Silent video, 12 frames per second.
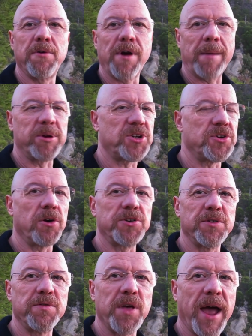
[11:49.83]
grab a shot
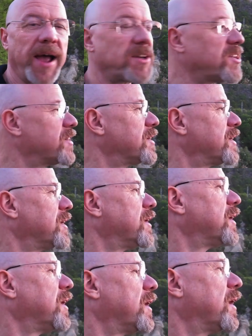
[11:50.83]
of that,
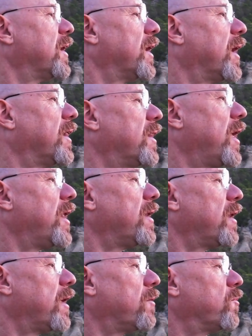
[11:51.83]
and
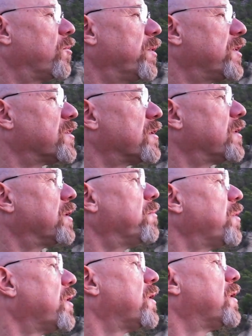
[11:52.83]
then it will be time